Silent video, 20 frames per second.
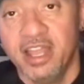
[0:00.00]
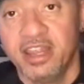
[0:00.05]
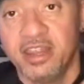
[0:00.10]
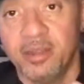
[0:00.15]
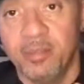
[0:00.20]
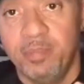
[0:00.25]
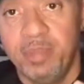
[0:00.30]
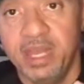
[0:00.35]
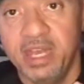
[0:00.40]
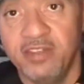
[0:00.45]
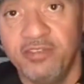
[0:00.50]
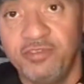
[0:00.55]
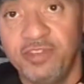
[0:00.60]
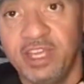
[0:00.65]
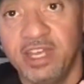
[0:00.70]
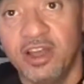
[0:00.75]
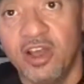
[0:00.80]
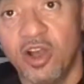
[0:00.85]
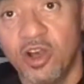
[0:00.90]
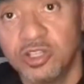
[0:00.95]
The
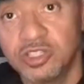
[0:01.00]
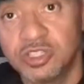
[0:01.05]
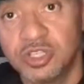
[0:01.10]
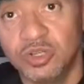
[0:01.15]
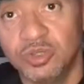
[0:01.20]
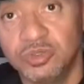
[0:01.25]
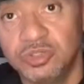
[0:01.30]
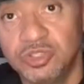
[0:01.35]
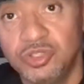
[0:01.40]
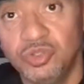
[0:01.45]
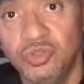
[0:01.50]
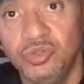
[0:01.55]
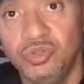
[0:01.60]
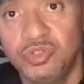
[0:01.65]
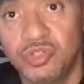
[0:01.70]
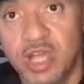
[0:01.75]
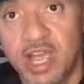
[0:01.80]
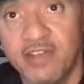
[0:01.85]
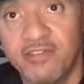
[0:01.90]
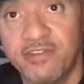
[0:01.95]
benefit also to
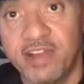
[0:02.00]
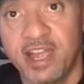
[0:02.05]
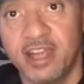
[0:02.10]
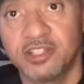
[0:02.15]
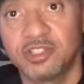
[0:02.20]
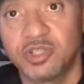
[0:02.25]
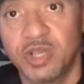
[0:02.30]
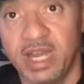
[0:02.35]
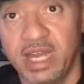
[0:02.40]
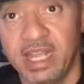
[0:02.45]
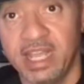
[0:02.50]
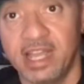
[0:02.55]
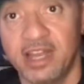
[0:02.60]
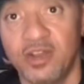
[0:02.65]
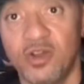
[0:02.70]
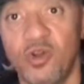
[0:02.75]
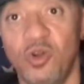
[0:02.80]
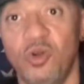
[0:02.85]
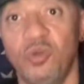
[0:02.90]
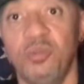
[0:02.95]
dry fire training at
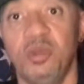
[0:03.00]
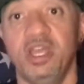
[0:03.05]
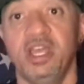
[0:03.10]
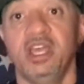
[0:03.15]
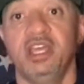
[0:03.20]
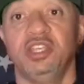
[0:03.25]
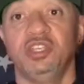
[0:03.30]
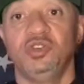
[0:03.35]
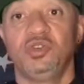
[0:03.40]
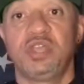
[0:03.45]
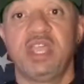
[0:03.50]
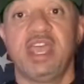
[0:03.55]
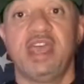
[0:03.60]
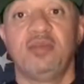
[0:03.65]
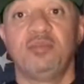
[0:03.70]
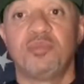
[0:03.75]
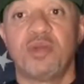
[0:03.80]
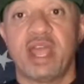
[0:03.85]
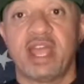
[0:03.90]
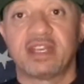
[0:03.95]
home, you
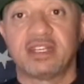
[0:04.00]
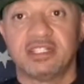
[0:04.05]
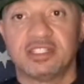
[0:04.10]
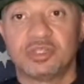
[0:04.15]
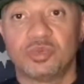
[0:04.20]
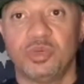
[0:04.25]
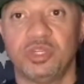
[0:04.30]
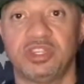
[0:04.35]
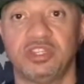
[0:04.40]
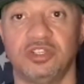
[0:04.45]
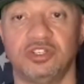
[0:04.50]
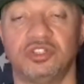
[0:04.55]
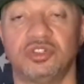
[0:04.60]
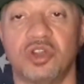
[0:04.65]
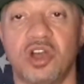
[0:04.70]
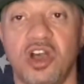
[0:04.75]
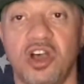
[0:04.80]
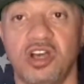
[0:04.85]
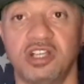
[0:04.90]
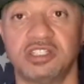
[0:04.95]
can practice with your
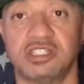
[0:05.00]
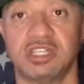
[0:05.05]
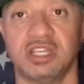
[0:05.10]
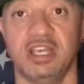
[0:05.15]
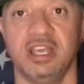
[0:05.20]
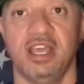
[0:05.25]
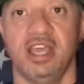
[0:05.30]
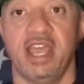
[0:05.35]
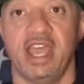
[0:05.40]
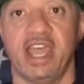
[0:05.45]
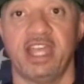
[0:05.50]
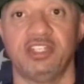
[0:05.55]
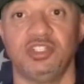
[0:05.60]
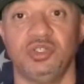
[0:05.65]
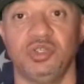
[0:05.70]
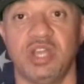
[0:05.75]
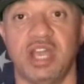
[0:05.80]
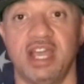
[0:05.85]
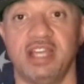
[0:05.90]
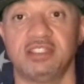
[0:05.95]
draws. As
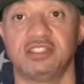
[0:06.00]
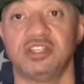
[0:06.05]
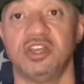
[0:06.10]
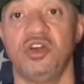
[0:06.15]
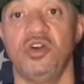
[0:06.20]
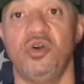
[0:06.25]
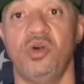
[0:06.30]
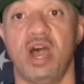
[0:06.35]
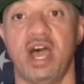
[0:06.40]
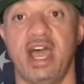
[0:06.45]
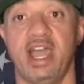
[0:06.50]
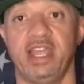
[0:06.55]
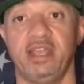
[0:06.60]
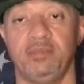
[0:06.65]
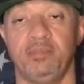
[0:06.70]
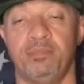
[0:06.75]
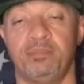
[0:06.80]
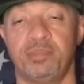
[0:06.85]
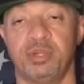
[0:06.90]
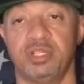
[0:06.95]
you guys know,
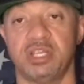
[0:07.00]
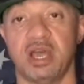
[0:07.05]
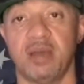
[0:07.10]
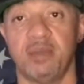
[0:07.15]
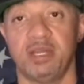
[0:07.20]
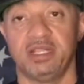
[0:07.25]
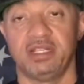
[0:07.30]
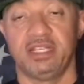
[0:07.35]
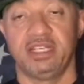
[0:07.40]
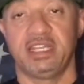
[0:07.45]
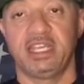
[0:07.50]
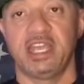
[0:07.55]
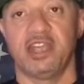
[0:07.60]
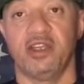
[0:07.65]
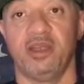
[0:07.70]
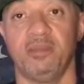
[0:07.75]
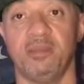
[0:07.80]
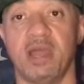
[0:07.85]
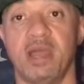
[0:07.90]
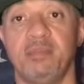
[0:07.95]
I predominantly
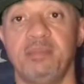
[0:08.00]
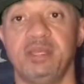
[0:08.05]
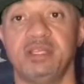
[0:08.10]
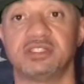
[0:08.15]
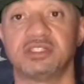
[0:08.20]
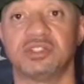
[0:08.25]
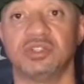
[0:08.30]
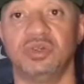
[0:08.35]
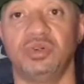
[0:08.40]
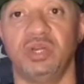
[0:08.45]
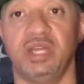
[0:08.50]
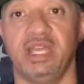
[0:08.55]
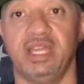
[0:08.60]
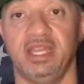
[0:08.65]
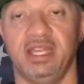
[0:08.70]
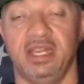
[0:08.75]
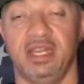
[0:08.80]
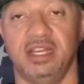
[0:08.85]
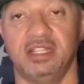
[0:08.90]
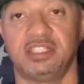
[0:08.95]
carry my pistol
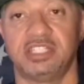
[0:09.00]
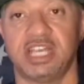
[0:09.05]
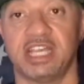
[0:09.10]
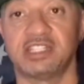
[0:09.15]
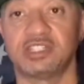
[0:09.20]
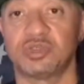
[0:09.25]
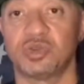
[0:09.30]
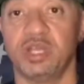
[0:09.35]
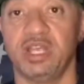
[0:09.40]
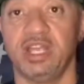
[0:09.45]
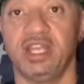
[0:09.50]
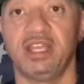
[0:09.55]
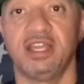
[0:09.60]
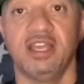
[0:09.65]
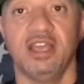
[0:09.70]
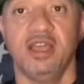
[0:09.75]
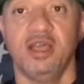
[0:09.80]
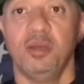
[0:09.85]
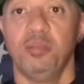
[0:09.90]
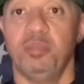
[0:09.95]
in a chest rig,
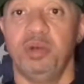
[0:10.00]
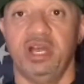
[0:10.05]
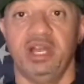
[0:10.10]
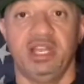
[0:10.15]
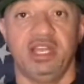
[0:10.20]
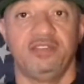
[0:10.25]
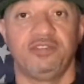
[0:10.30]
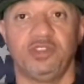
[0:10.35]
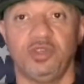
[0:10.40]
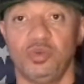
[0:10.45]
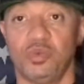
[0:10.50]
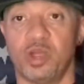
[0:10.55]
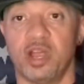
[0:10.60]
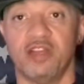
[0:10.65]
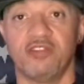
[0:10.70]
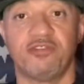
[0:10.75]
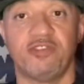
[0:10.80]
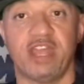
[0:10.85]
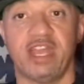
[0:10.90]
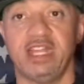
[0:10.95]
but if you wear
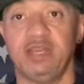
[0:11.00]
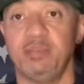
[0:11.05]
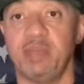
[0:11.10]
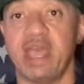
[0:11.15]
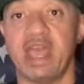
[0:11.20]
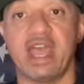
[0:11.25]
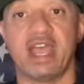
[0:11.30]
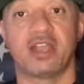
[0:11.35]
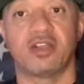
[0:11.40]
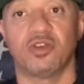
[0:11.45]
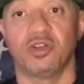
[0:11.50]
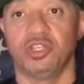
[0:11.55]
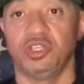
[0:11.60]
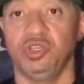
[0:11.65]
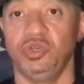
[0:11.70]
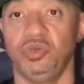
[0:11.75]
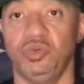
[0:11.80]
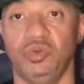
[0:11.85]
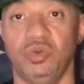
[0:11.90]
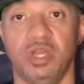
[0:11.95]
a fanny pack or
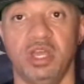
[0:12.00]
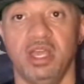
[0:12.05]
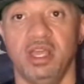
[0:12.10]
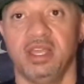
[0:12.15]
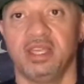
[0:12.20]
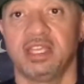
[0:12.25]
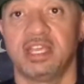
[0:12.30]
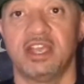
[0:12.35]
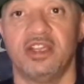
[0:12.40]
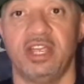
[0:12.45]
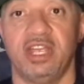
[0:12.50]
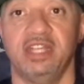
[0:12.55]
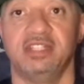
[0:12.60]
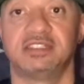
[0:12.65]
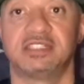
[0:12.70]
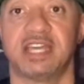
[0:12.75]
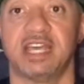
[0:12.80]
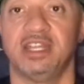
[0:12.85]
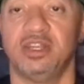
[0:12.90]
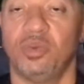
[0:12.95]
you carry
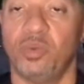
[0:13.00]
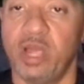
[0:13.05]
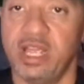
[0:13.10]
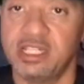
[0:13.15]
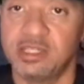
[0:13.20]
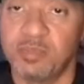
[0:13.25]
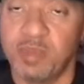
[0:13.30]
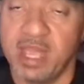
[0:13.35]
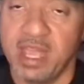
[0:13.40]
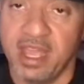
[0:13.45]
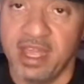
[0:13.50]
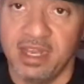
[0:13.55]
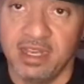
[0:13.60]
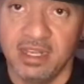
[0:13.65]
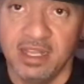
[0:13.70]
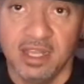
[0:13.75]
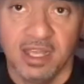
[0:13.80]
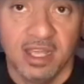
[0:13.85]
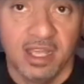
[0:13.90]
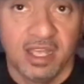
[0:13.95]
inside the
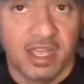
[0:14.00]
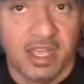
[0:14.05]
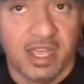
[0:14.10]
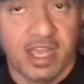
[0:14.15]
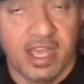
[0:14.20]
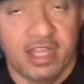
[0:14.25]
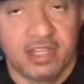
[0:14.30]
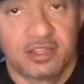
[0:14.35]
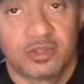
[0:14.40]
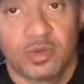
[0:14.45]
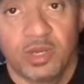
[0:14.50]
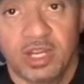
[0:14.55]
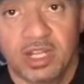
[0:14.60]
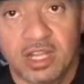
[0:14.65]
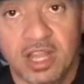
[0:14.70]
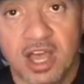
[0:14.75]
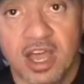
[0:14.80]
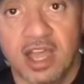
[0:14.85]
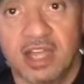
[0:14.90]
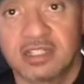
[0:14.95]
waistband at 3
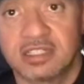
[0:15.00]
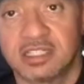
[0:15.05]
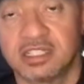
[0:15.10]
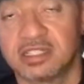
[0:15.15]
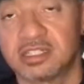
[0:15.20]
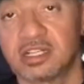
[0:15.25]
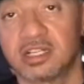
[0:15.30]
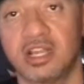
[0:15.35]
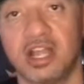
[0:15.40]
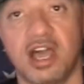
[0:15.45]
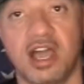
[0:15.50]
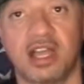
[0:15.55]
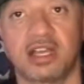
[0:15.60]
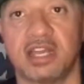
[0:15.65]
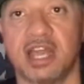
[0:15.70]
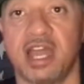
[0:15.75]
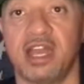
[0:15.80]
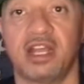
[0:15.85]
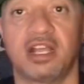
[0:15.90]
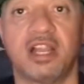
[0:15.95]
o'clock, 6 o'clock,
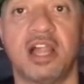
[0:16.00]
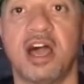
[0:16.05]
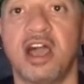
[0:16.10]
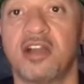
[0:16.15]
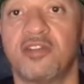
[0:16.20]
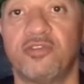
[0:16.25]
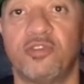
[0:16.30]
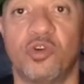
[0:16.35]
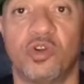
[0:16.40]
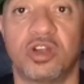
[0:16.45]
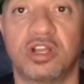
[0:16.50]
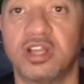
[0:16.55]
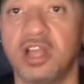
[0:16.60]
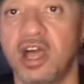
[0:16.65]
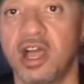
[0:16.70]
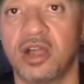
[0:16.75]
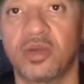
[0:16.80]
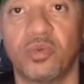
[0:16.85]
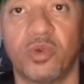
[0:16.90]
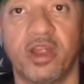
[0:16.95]
9 o'clock, 4
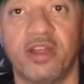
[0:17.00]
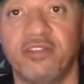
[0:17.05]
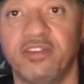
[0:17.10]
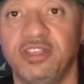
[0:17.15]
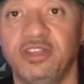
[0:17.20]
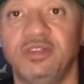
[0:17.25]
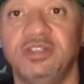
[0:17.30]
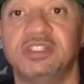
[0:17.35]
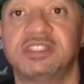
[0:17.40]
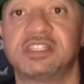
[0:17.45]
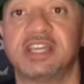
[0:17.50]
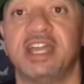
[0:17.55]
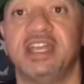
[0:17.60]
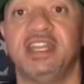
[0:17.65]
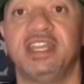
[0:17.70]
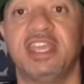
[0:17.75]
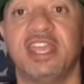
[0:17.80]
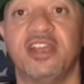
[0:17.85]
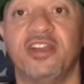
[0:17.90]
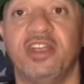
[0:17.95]
o'clock, wherever you decide
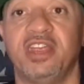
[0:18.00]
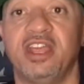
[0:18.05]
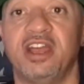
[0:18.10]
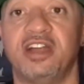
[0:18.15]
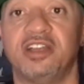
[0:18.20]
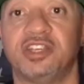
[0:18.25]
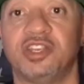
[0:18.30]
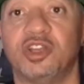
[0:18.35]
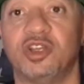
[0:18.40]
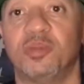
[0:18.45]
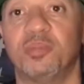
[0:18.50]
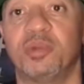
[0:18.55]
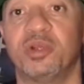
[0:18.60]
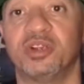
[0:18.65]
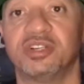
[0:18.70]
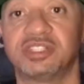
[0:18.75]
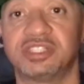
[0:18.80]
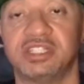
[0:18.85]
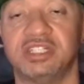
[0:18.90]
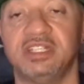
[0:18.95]
to carry on your
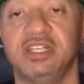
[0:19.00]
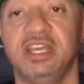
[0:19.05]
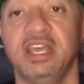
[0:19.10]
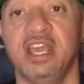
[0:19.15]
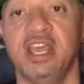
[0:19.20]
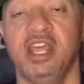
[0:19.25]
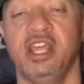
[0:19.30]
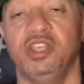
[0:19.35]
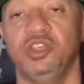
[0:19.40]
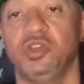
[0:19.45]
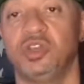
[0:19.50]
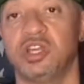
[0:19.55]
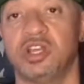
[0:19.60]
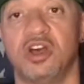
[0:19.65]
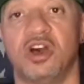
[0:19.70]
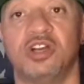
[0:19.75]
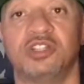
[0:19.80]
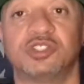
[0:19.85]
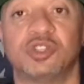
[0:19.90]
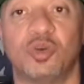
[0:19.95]
person, you can
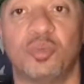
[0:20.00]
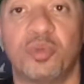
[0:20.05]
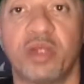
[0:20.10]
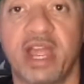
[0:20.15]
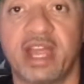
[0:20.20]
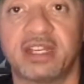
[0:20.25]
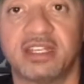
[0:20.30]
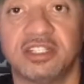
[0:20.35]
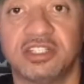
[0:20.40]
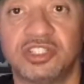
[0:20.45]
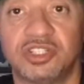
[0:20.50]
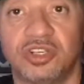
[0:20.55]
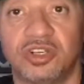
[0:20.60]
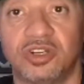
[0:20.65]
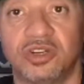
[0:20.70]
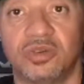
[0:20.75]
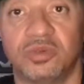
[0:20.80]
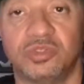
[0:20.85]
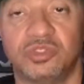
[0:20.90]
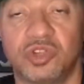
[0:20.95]
also practice
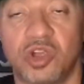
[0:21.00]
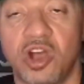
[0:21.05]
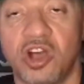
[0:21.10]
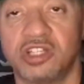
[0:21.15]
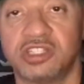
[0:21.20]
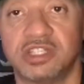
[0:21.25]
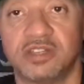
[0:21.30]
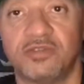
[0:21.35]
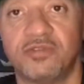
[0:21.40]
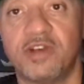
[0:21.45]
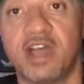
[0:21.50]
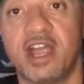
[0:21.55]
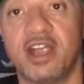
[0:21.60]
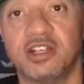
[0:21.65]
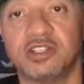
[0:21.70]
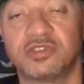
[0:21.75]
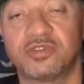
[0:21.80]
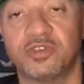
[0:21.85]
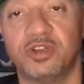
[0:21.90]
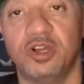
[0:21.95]
your draws and
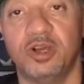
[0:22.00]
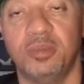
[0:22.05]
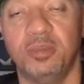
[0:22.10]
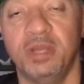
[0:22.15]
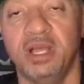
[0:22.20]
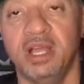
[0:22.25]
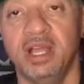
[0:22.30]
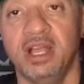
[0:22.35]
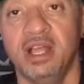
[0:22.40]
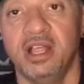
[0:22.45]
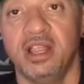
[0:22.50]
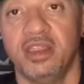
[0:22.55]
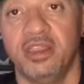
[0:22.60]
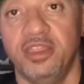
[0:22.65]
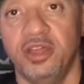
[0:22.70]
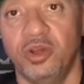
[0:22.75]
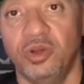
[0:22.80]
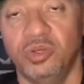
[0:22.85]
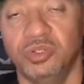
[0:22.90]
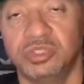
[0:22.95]
fires from
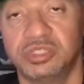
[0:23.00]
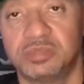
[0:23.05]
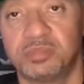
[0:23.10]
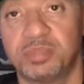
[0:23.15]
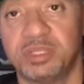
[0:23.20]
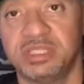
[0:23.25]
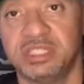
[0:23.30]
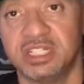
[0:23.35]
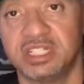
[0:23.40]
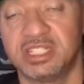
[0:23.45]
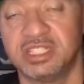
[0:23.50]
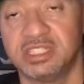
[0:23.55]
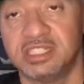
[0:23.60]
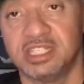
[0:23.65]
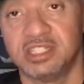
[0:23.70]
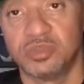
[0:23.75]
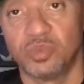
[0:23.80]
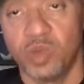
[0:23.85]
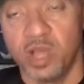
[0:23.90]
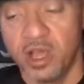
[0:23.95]
those positions
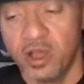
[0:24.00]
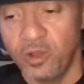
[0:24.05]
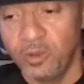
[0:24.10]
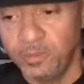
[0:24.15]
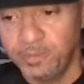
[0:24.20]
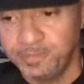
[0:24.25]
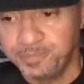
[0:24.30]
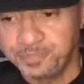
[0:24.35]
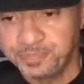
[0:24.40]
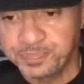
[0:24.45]
as well.